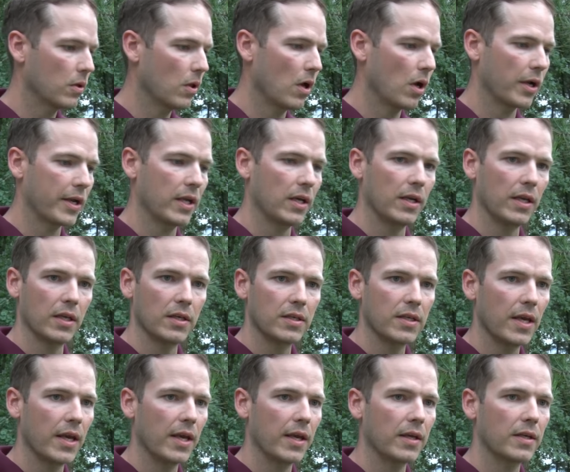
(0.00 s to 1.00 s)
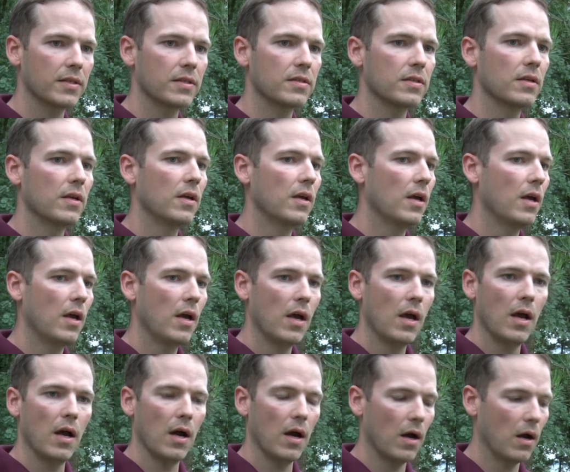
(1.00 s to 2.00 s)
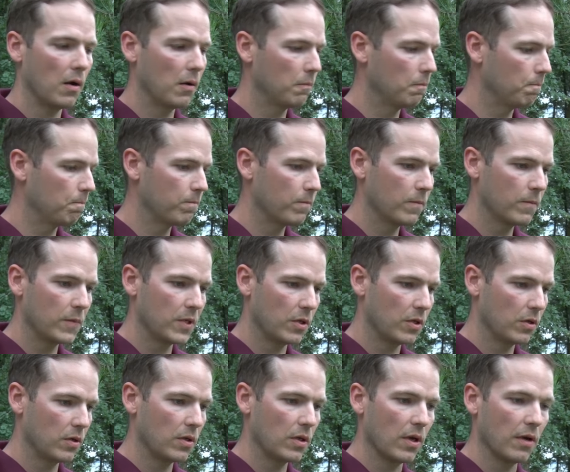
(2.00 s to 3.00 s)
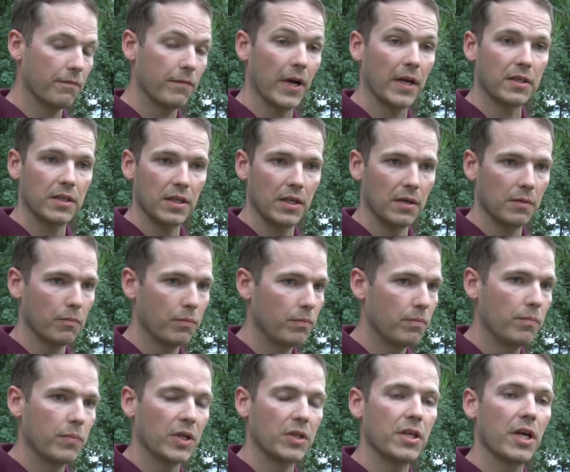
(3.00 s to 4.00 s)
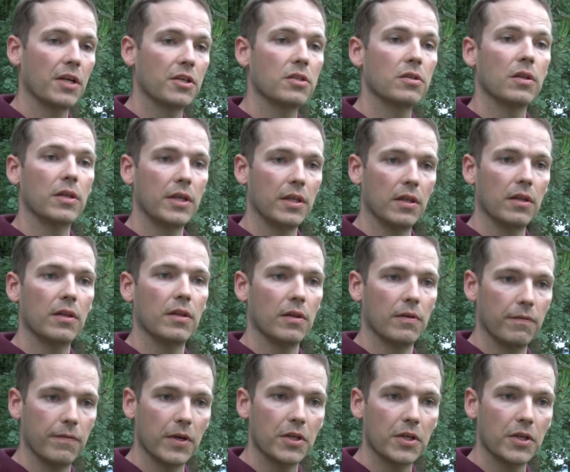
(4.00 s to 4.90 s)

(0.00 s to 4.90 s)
clogging intakes, um, affecting potentially the, the